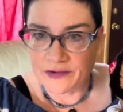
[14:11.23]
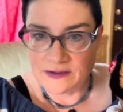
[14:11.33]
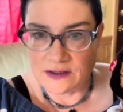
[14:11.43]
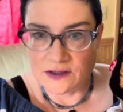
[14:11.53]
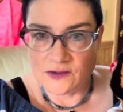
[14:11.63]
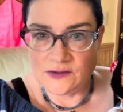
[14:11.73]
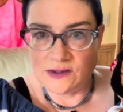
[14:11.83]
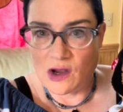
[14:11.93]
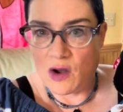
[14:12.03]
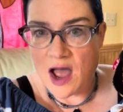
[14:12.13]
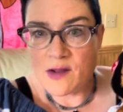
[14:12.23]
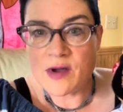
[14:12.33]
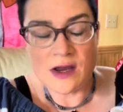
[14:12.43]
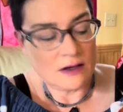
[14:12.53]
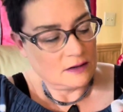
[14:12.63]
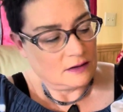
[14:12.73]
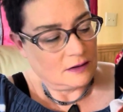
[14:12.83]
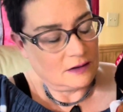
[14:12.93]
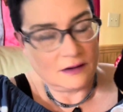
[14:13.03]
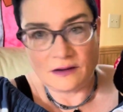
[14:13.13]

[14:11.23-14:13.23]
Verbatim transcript: eBay listings. So, I might